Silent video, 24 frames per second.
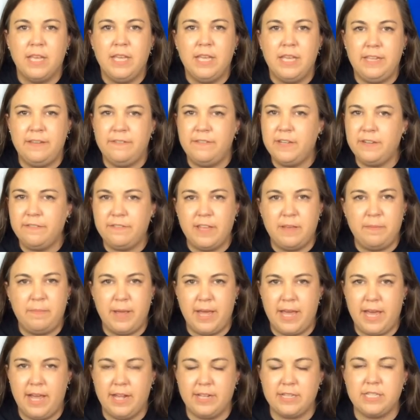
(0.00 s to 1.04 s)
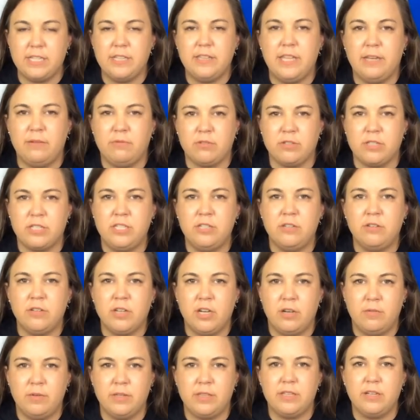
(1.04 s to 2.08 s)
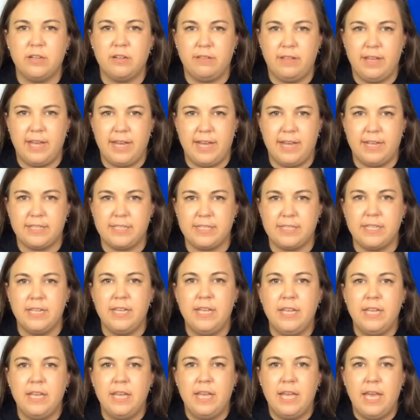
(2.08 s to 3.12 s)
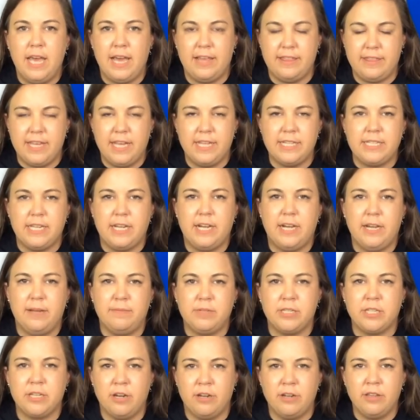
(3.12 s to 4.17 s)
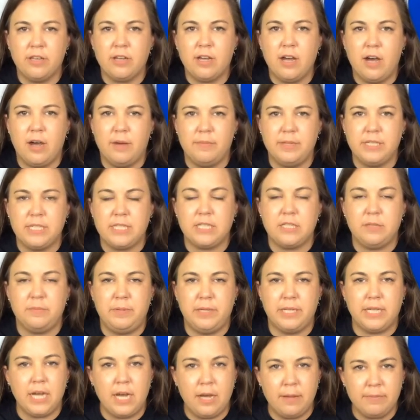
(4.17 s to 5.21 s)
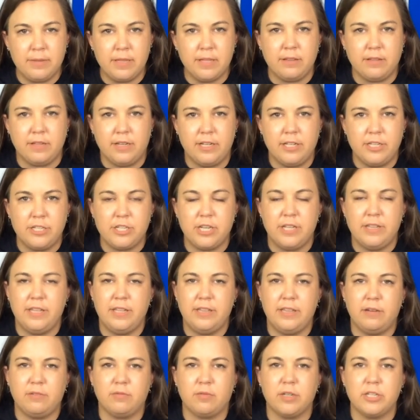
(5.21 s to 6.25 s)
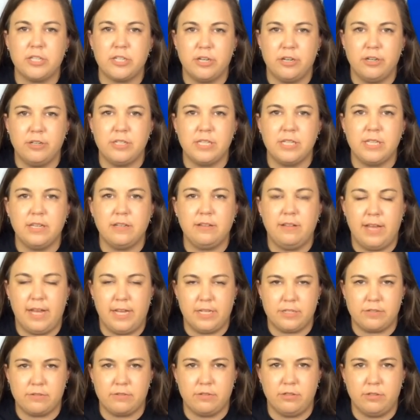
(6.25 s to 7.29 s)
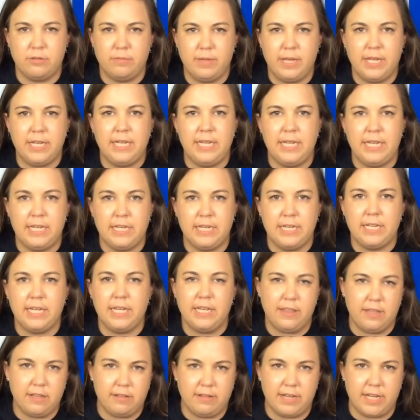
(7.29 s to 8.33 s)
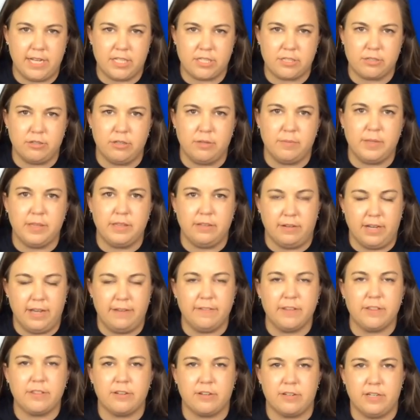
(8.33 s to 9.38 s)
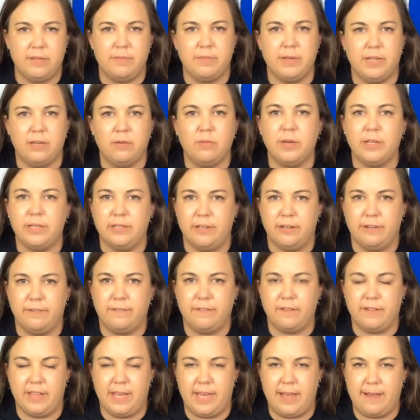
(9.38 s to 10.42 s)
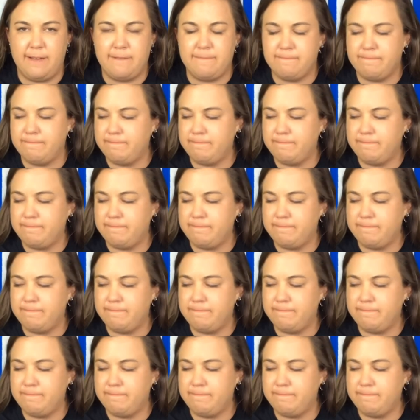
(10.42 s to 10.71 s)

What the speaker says: Even if they packed, they will still go with their class at that time to go to the commons to pick up the lunch, and then they'll return to the classroom and eat it in the classroom, and they'll have a 30-minute window for that.